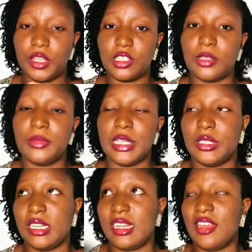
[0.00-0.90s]
because
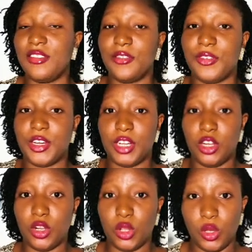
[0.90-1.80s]
sometimes you can have a
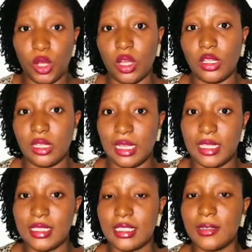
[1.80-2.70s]
very long
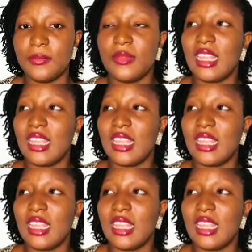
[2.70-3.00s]
list